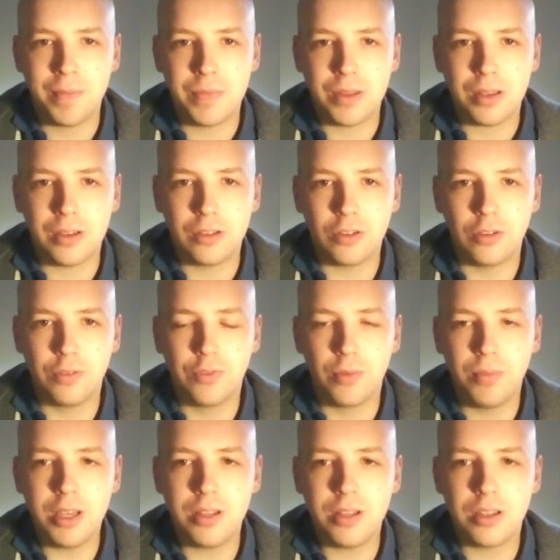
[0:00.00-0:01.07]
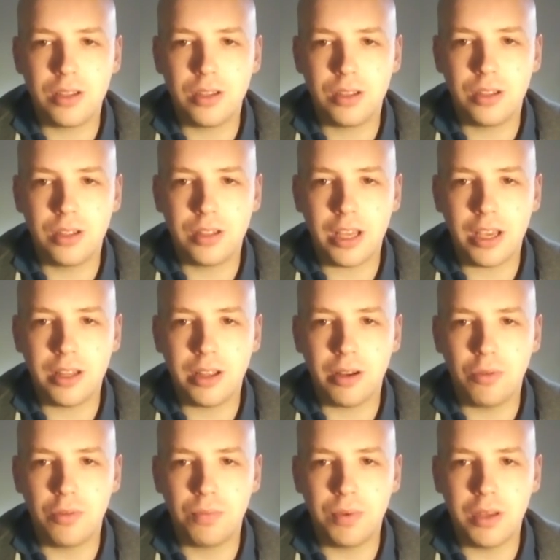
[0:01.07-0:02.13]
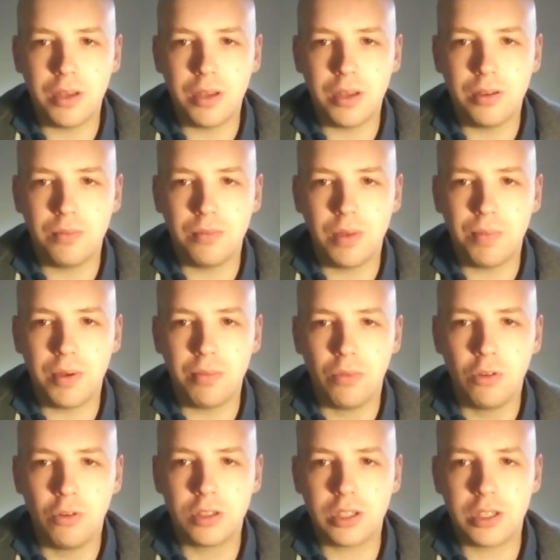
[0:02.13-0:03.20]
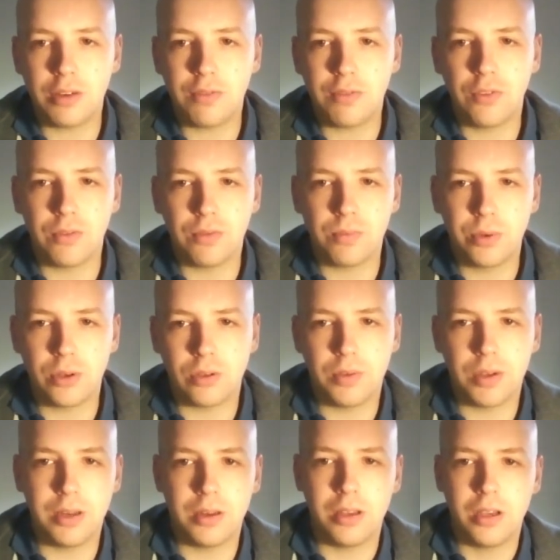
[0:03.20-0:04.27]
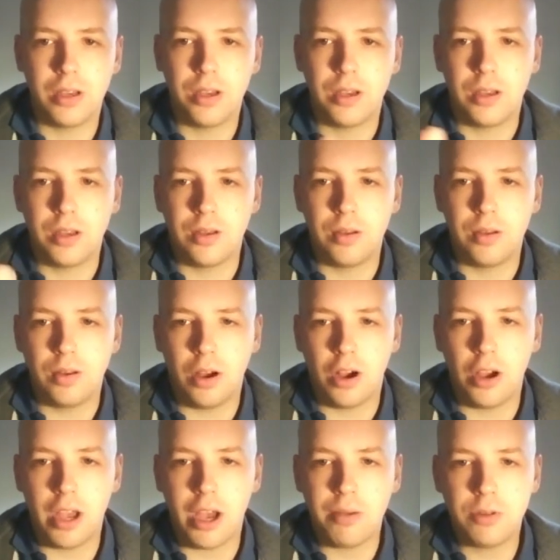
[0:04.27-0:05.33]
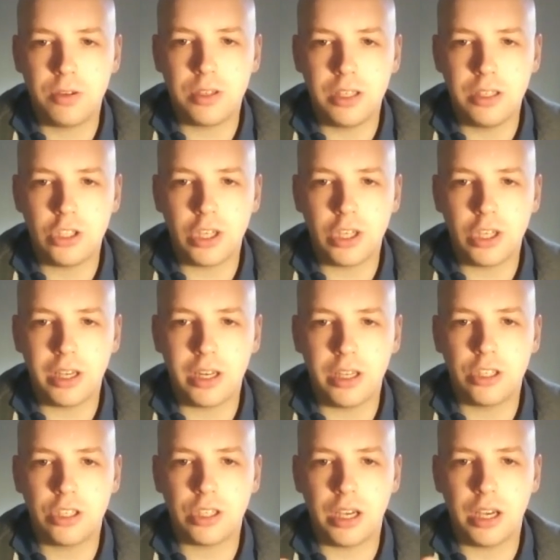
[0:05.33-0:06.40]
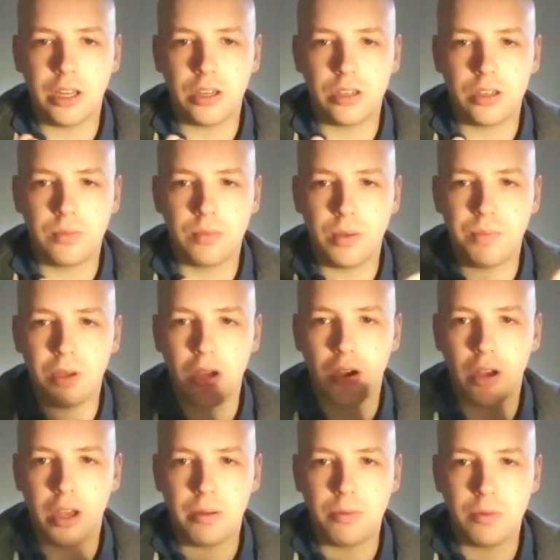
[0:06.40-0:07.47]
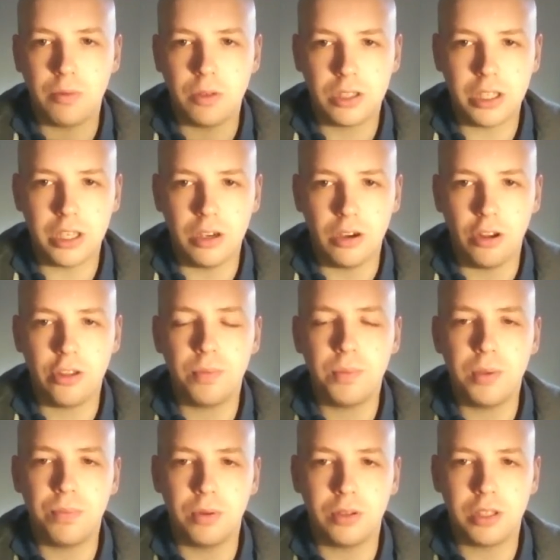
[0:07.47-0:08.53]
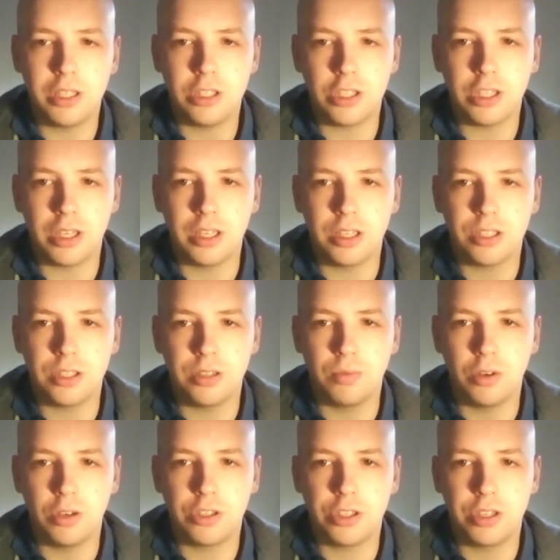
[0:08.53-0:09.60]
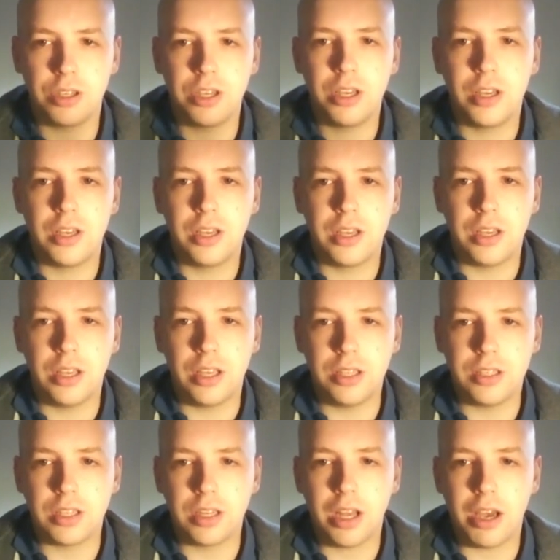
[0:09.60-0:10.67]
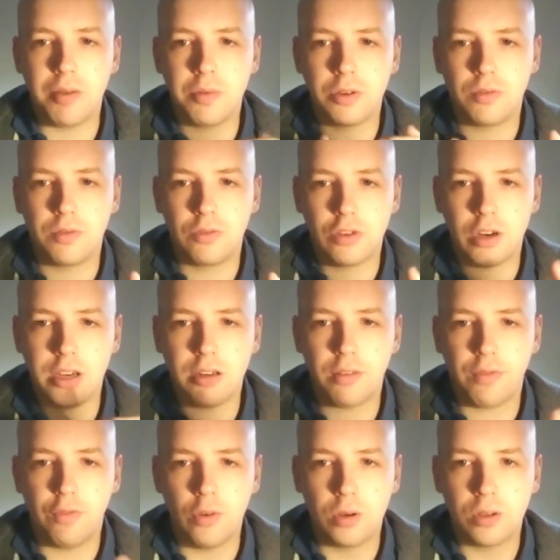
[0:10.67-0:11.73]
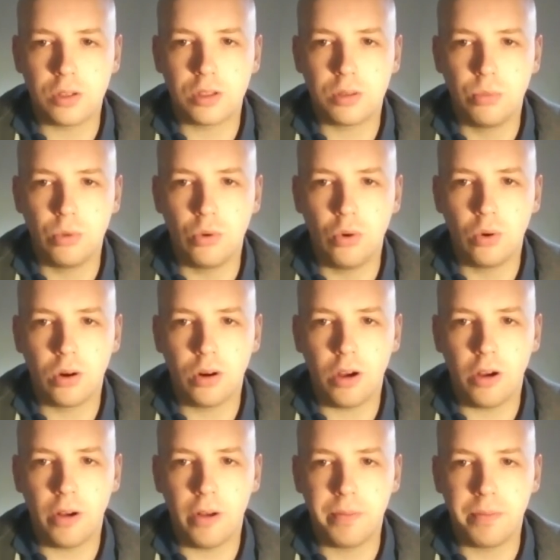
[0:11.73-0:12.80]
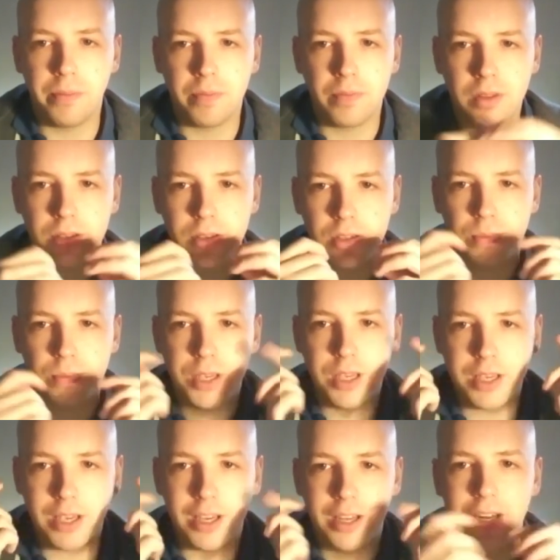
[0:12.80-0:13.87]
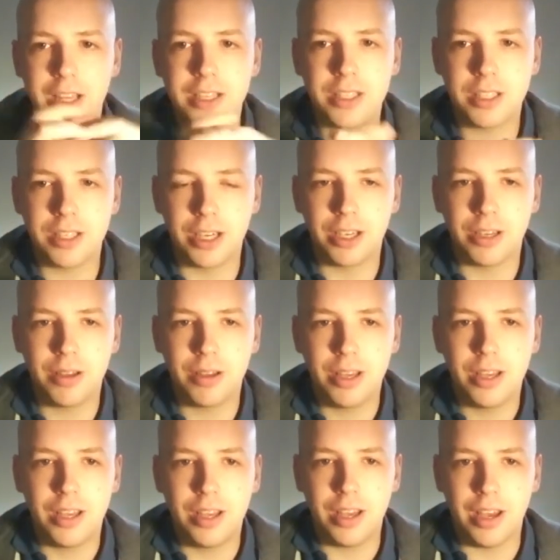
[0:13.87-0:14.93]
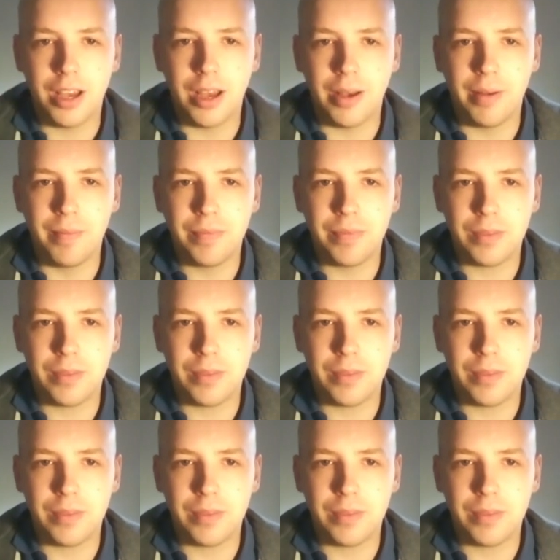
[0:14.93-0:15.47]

So for me, the thing that would be maybe most different between how I would teach English and maybe how I would see other people teach English in Russia is that I would try to focus more on speaking and listening than